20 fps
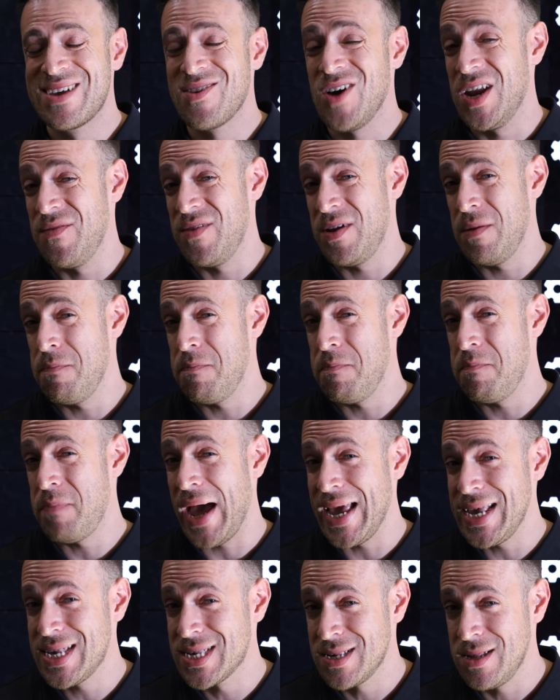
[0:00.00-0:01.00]
kind of at a
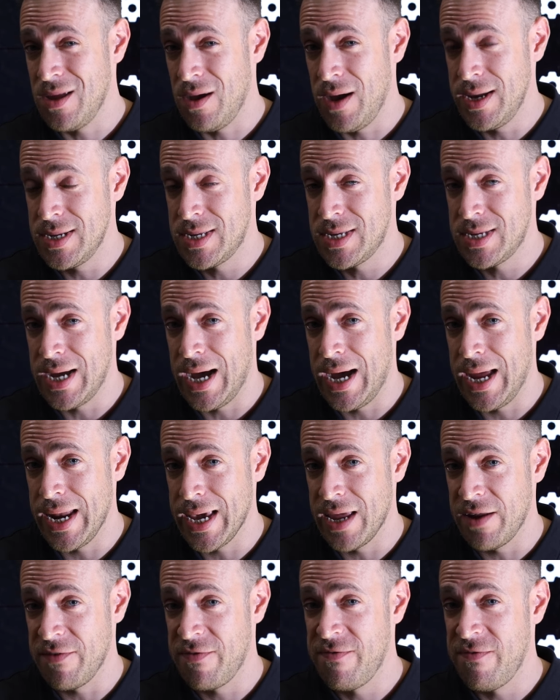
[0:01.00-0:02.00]
baseline
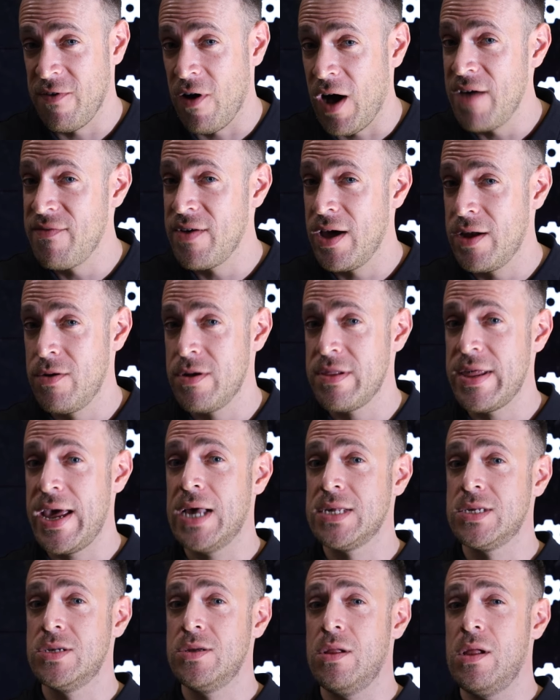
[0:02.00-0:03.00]
starting at a
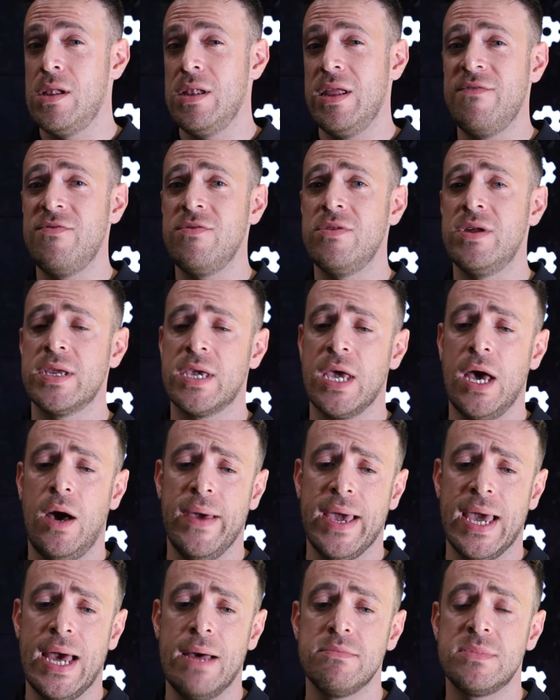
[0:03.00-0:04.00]
$500,000 level and
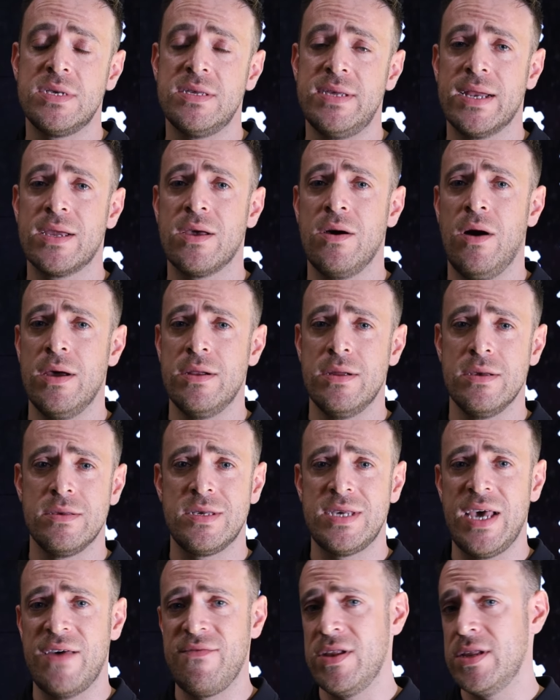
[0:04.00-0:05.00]
going up to that kind of
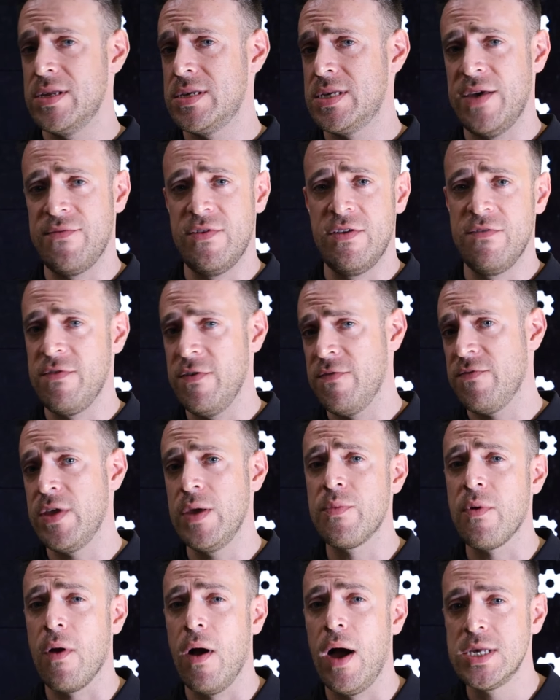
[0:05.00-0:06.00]

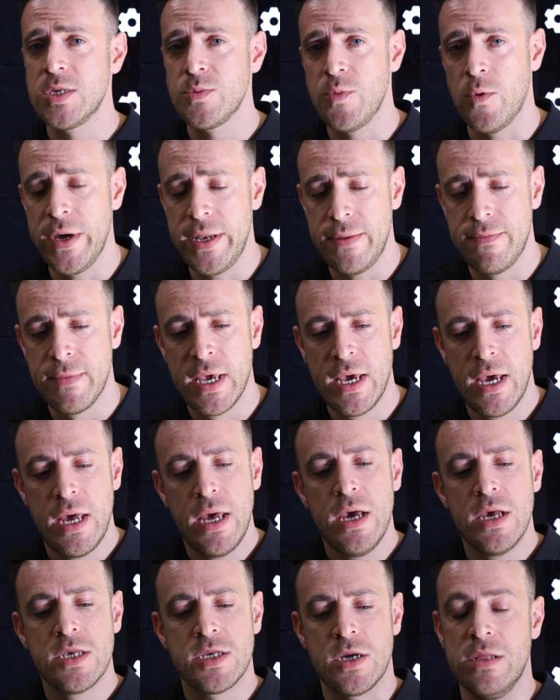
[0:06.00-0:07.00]
$750 price point.
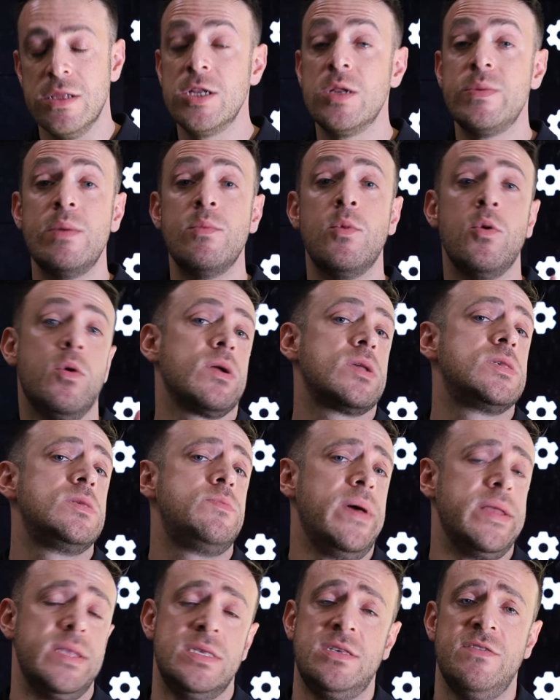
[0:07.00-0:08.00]
So a little bit more
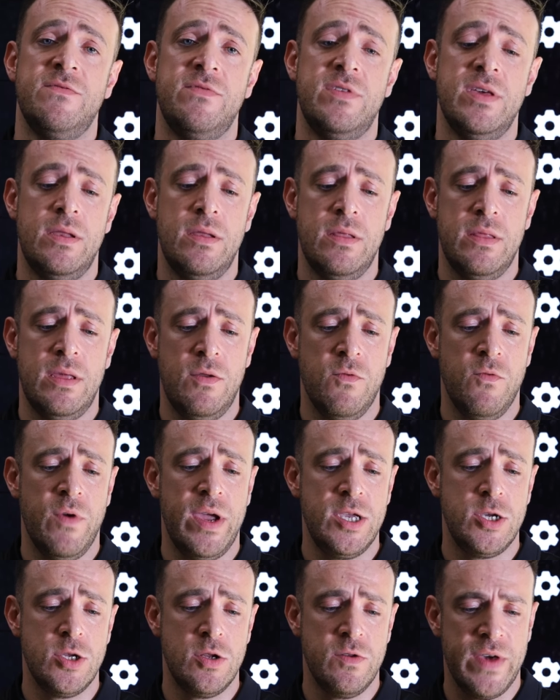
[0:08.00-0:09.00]
expensive than
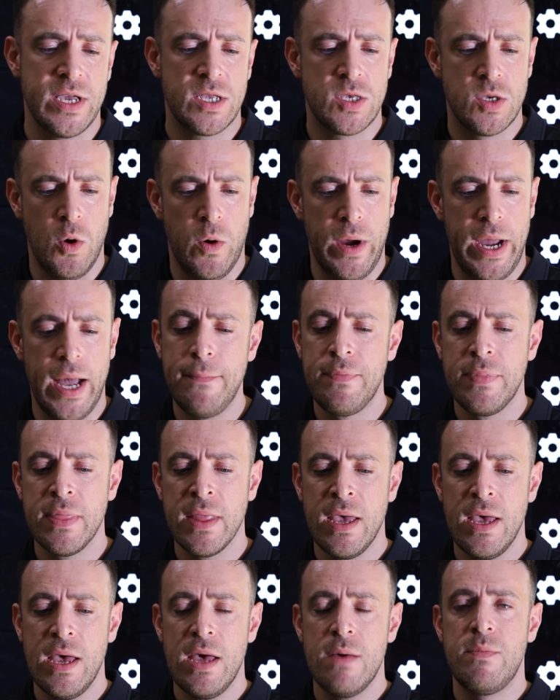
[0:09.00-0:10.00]
regional Victoria.
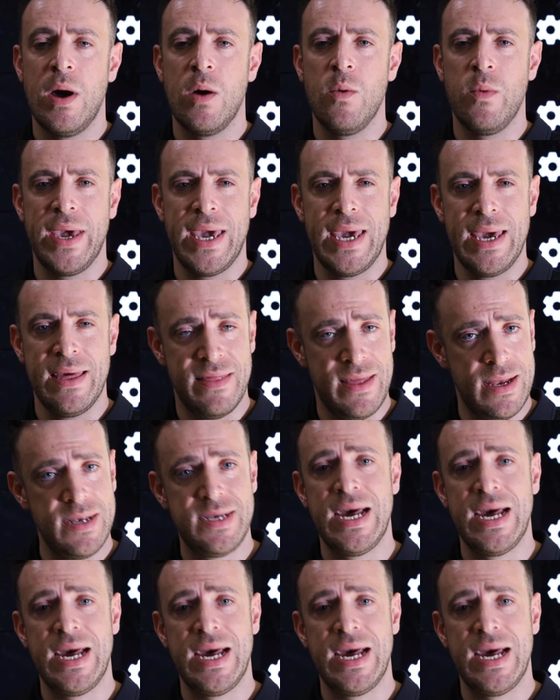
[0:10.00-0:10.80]
But the